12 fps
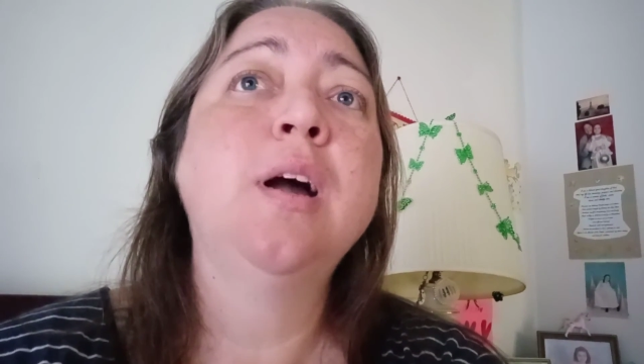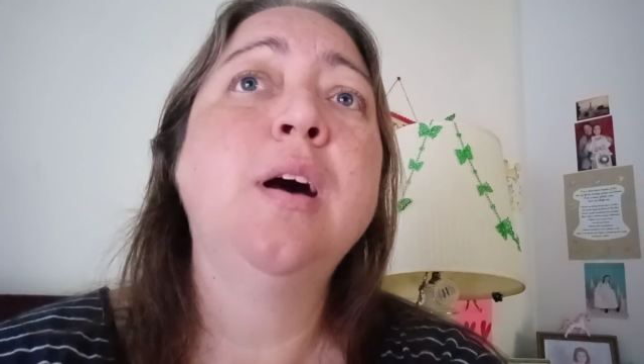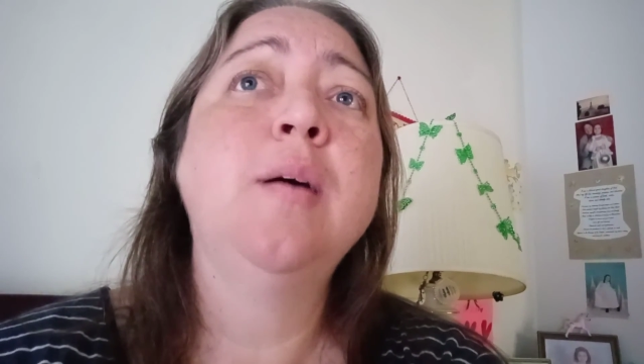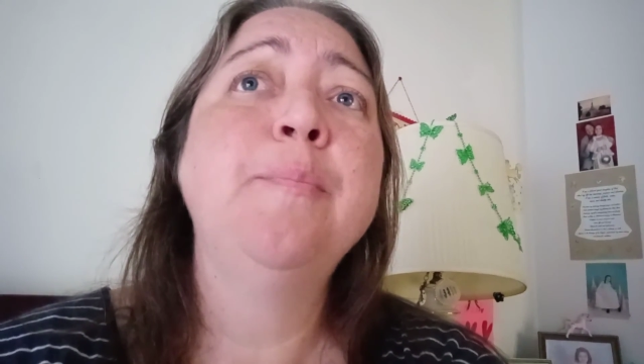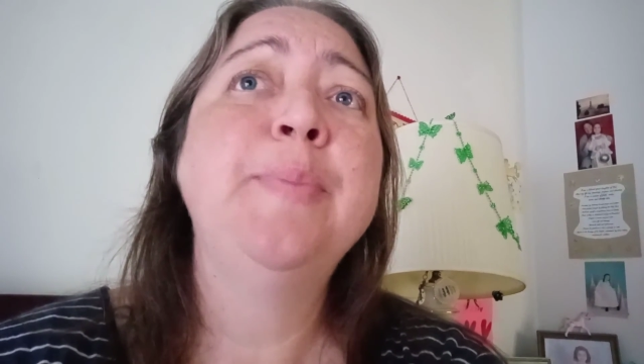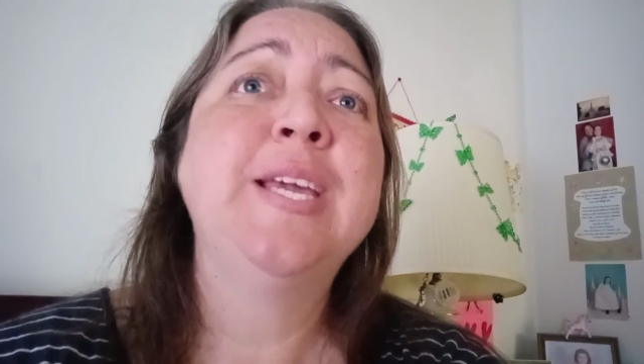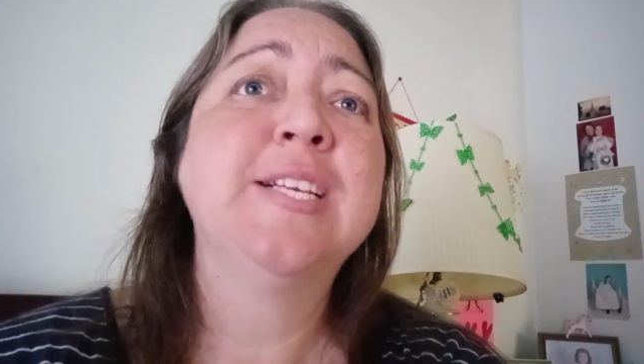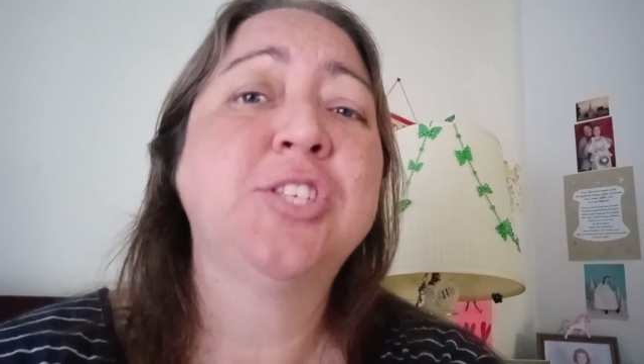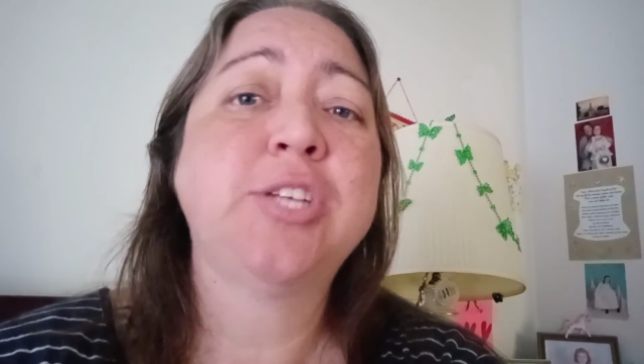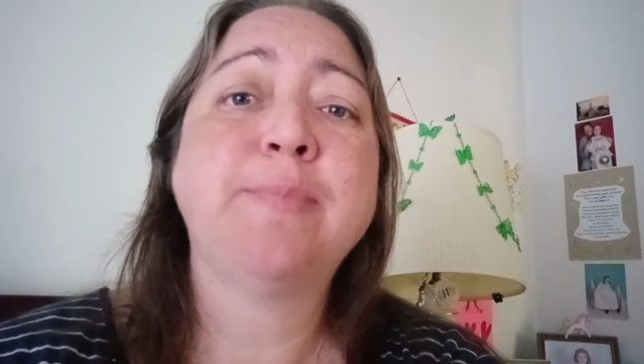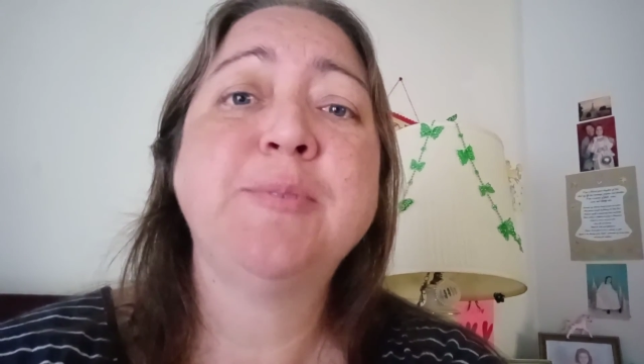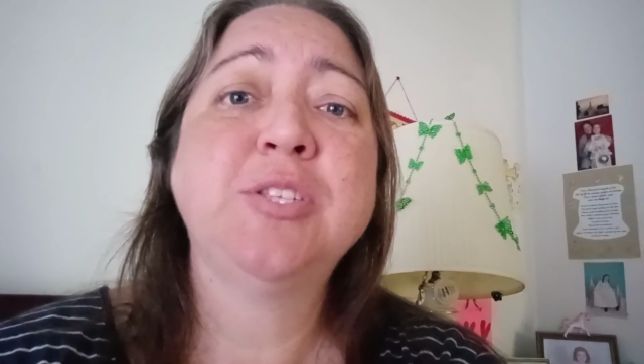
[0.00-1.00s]
um, because
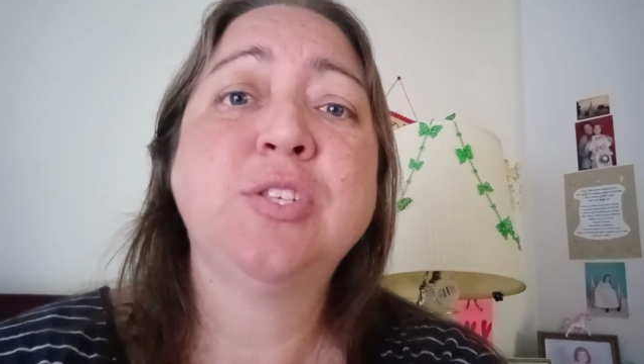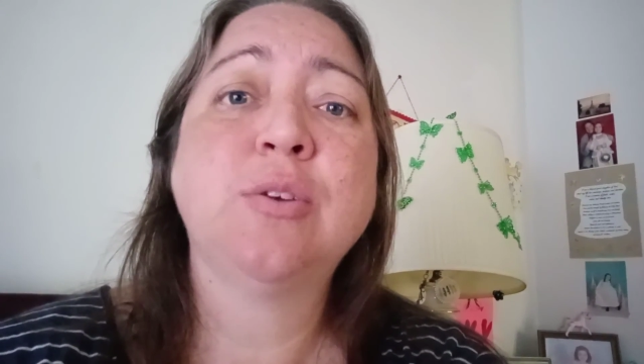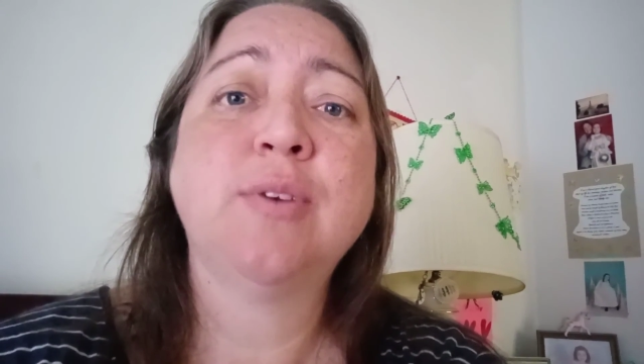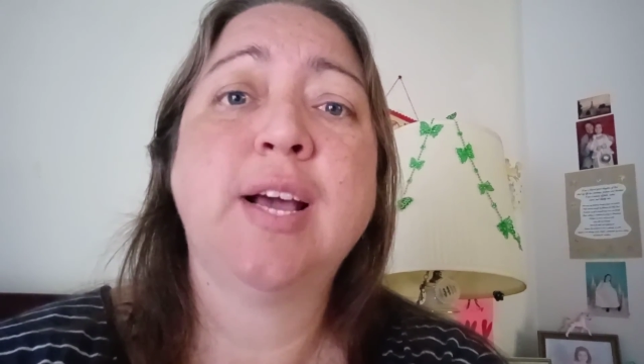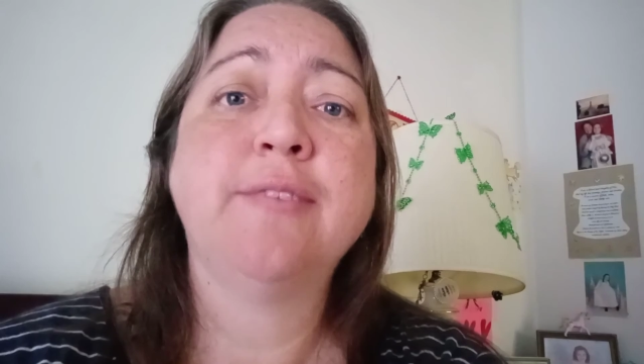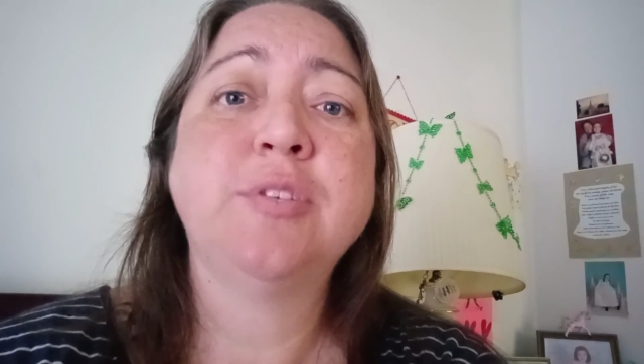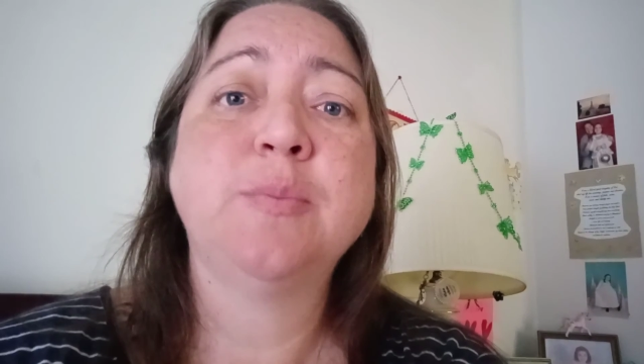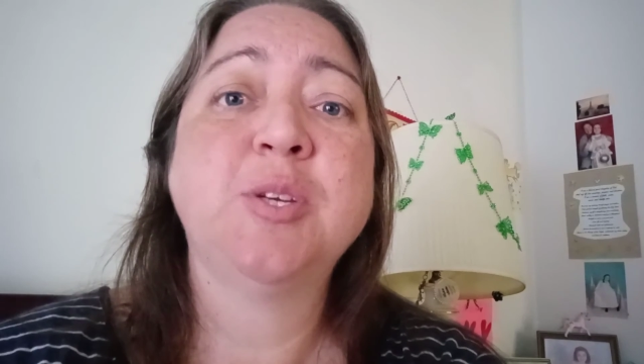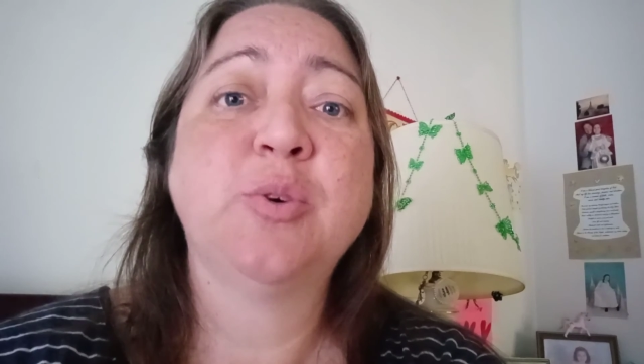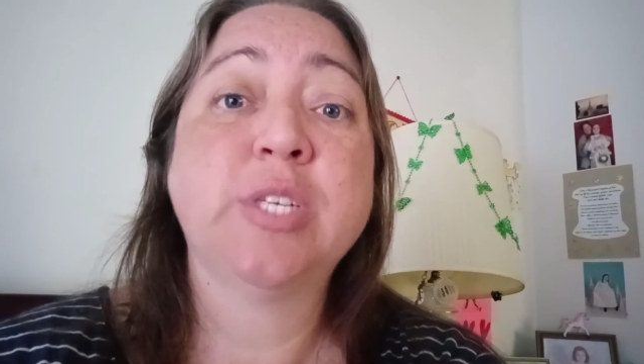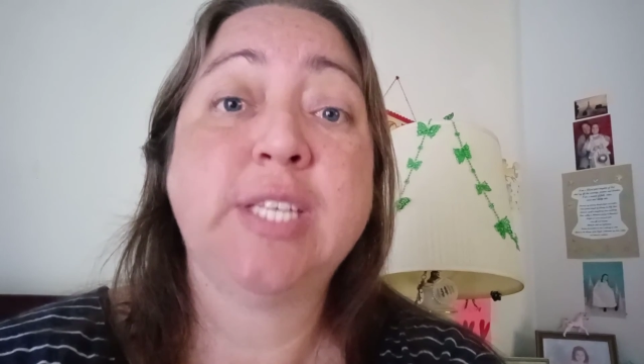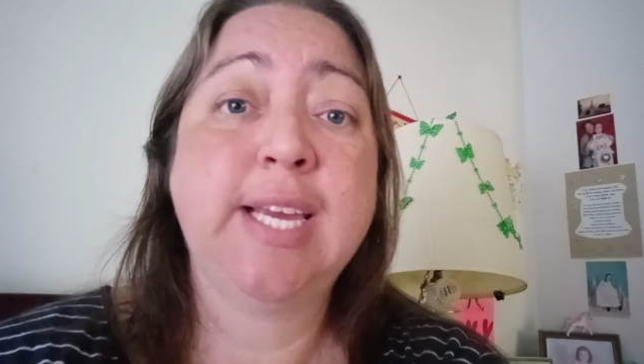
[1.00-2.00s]
chaplains don't have to
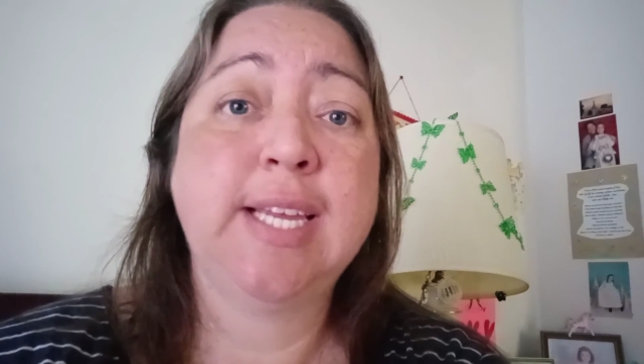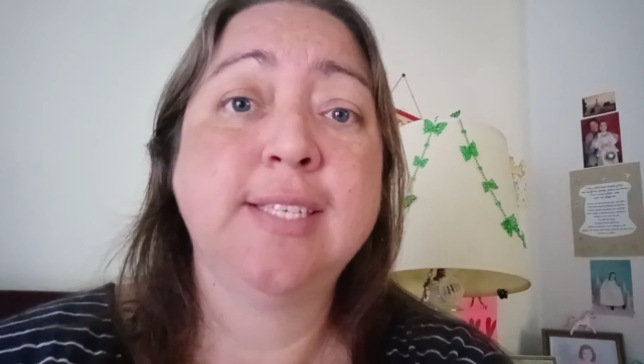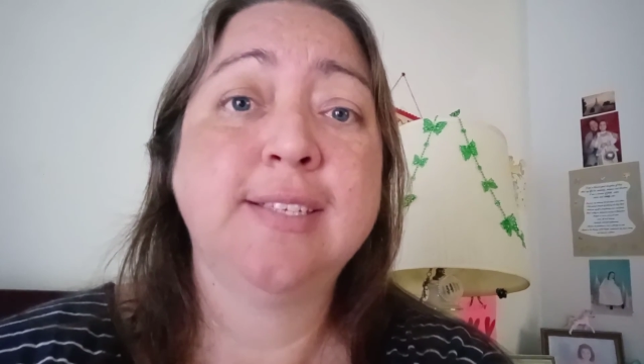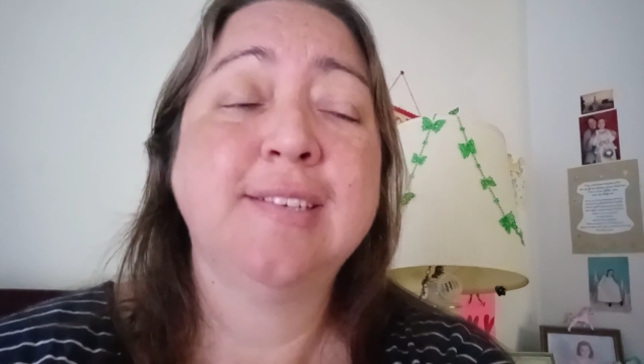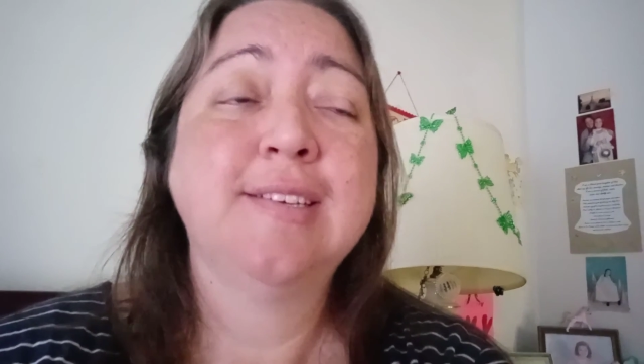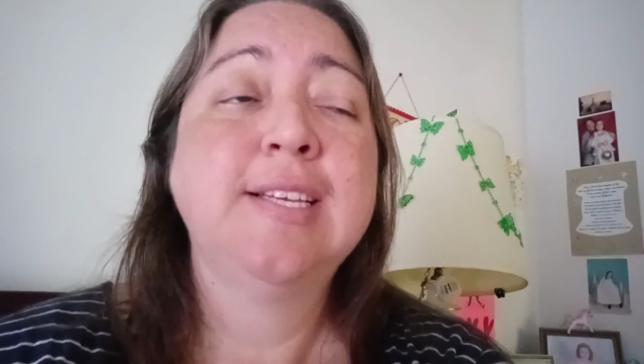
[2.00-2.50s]
be ordained.